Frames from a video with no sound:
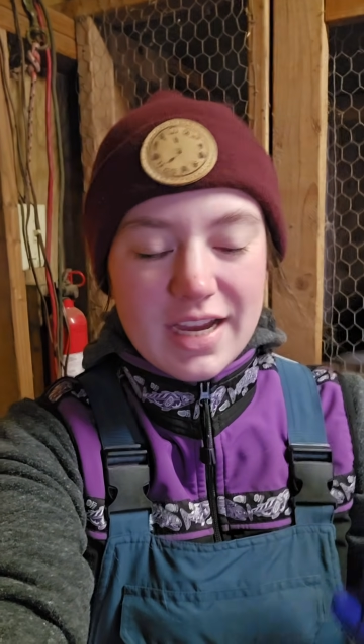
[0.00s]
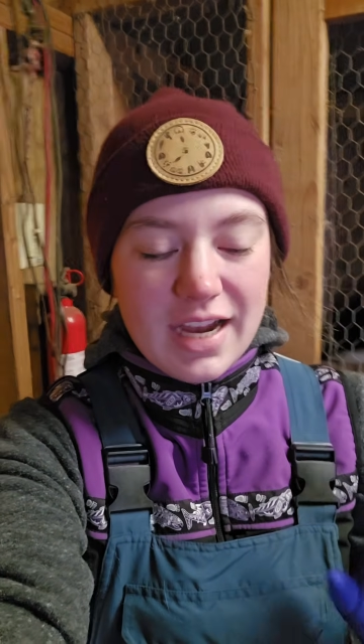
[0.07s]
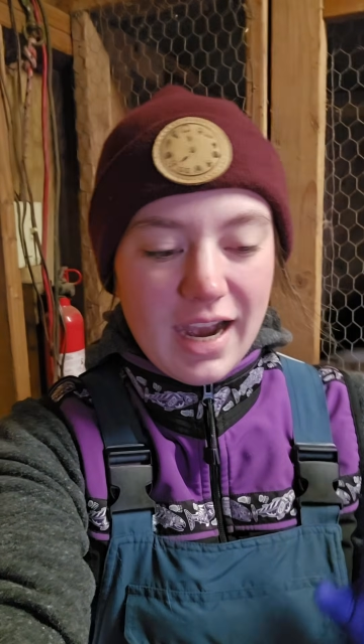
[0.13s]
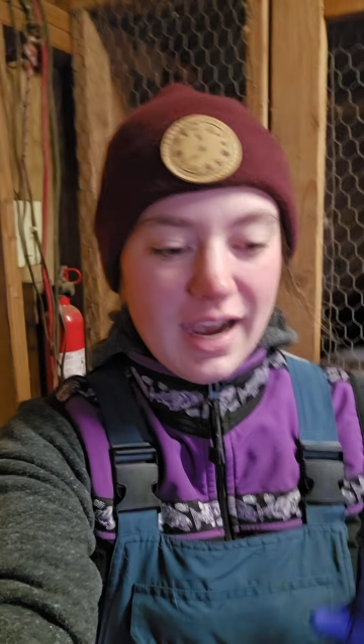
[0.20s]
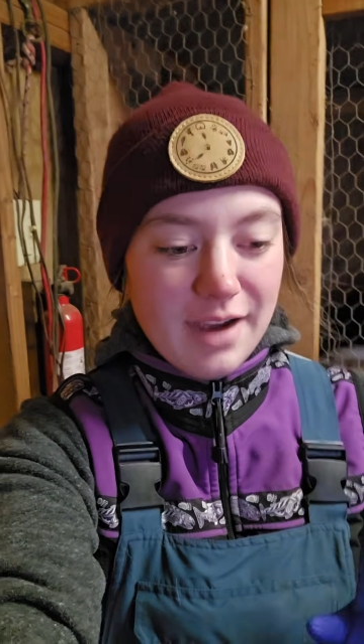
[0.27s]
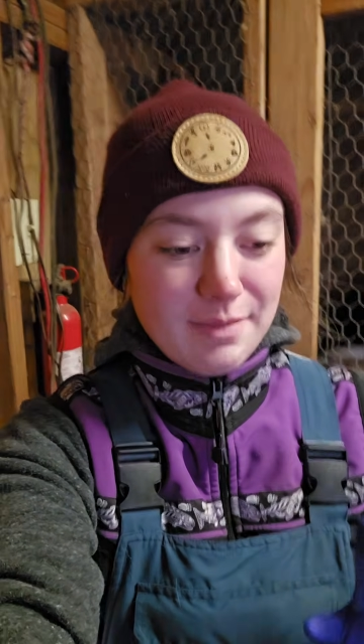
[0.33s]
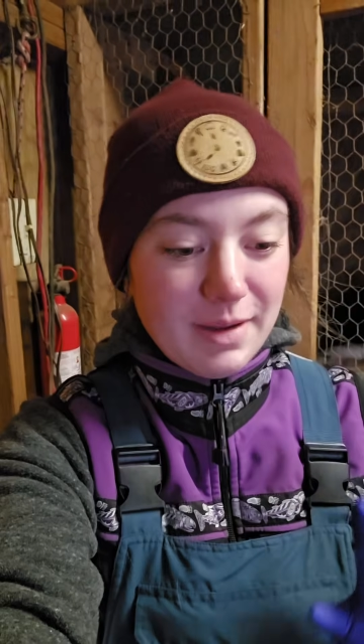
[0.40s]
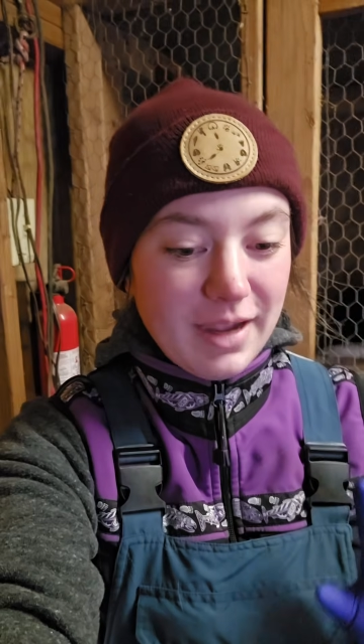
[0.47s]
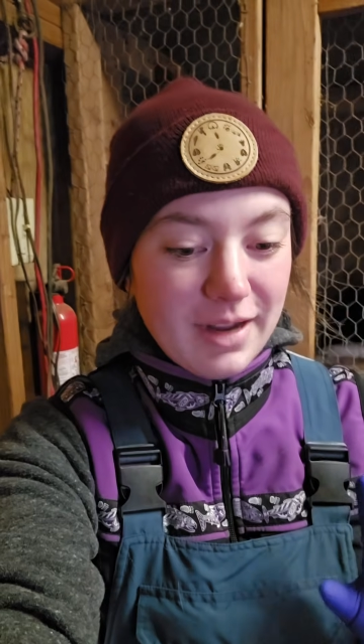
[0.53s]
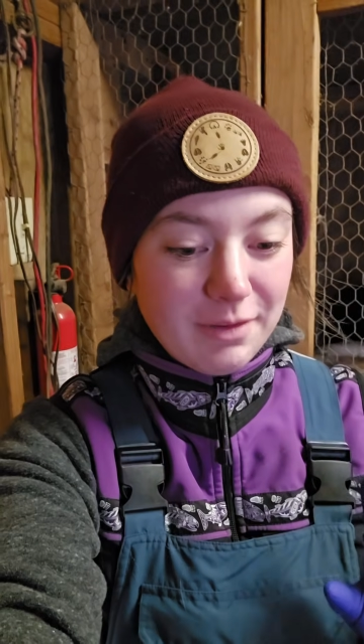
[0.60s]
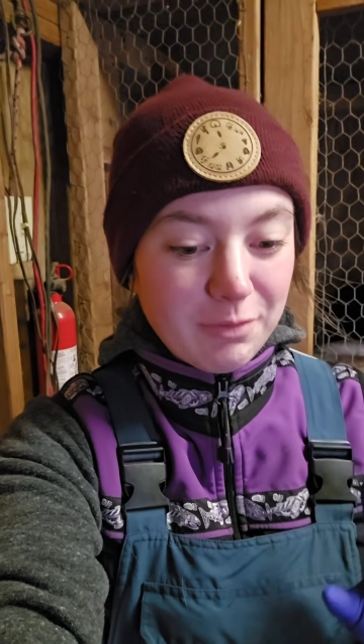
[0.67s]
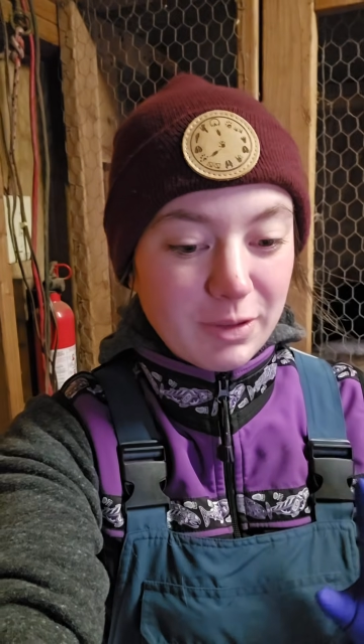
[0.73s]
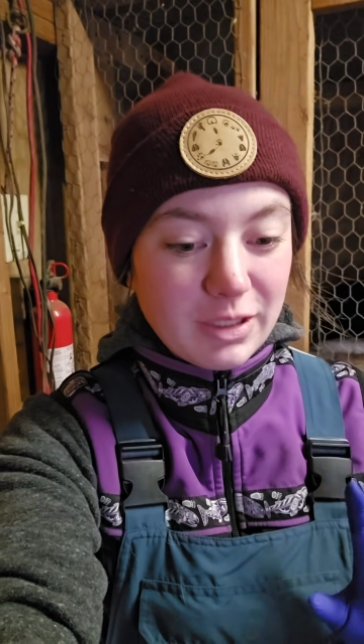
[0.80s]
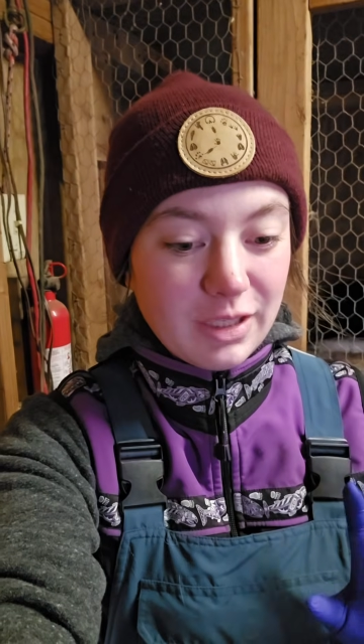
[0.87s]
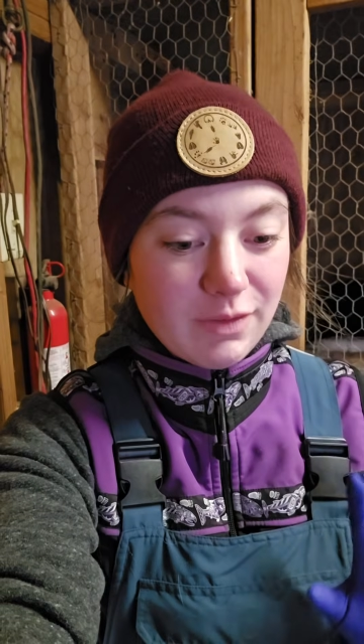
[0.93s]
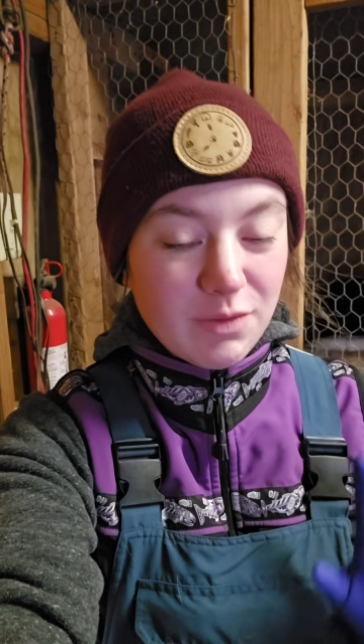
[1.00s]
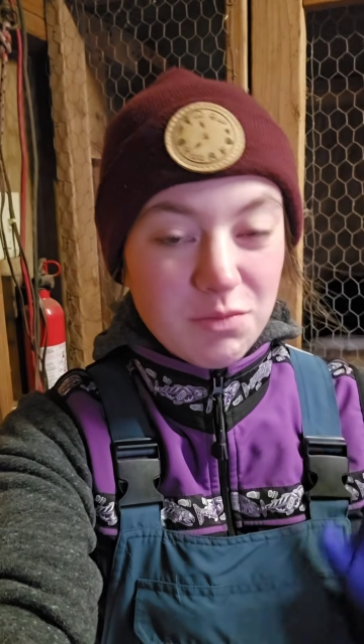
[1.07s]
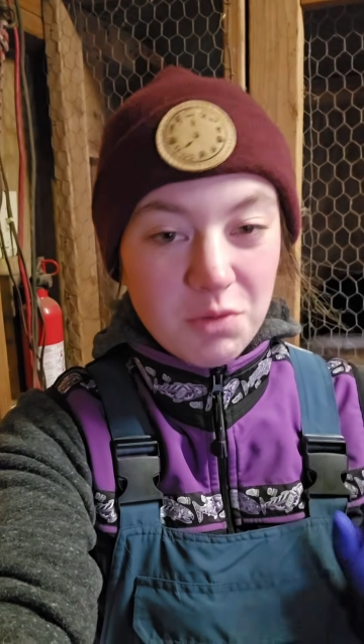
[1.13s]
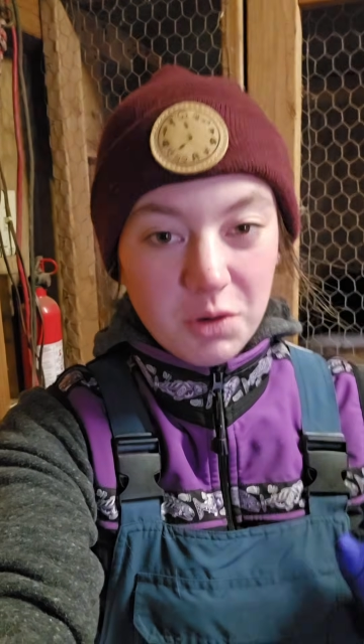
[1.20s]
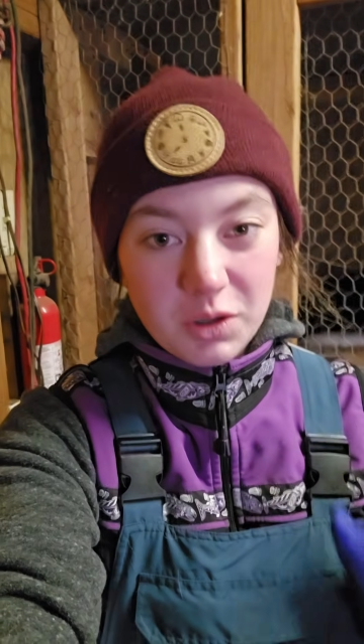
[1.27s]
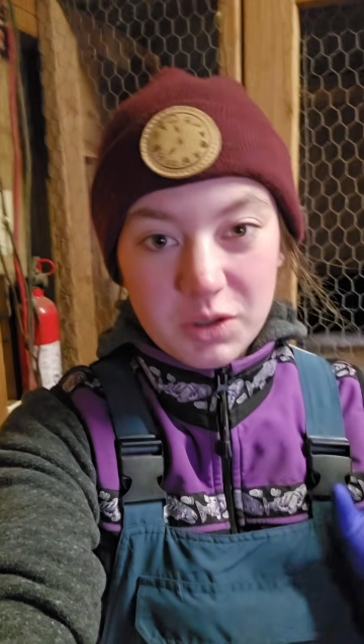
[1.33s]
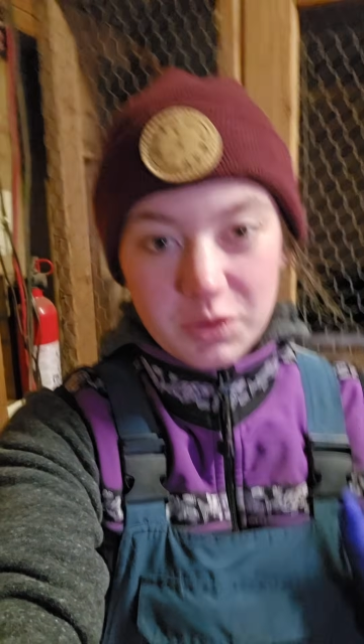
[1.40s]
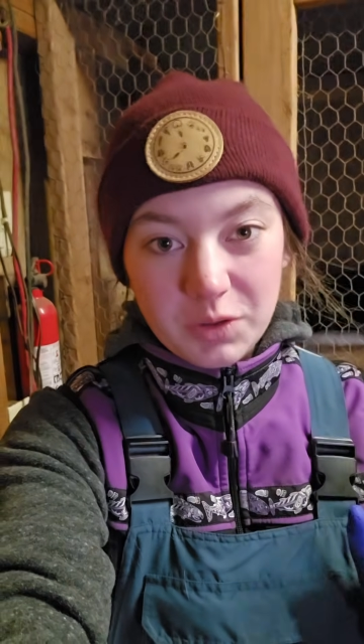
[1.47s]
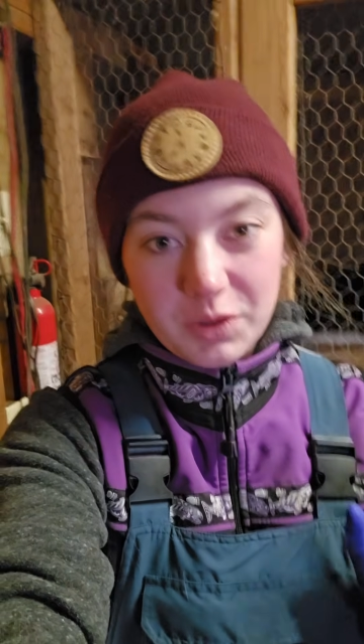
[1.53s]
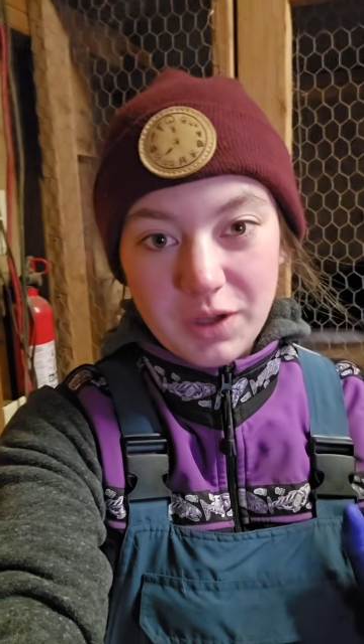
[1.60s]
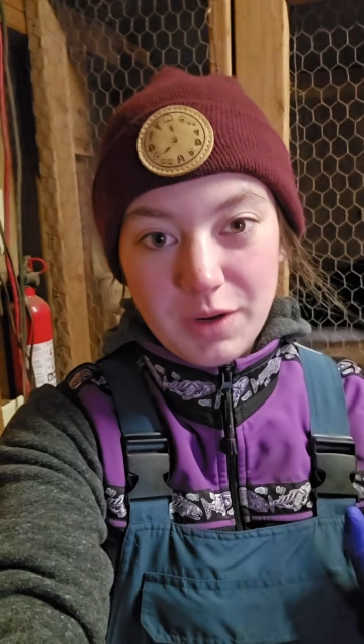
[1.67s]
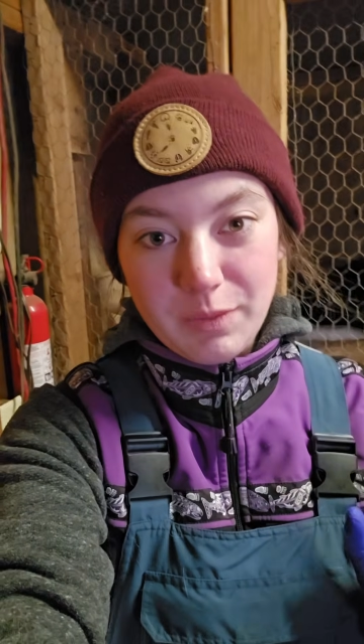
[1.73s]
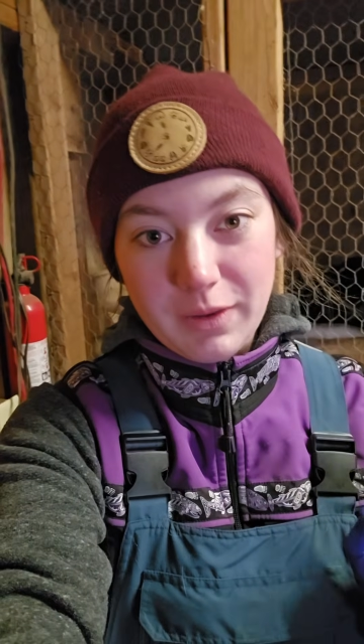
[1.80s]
And what's even more cool,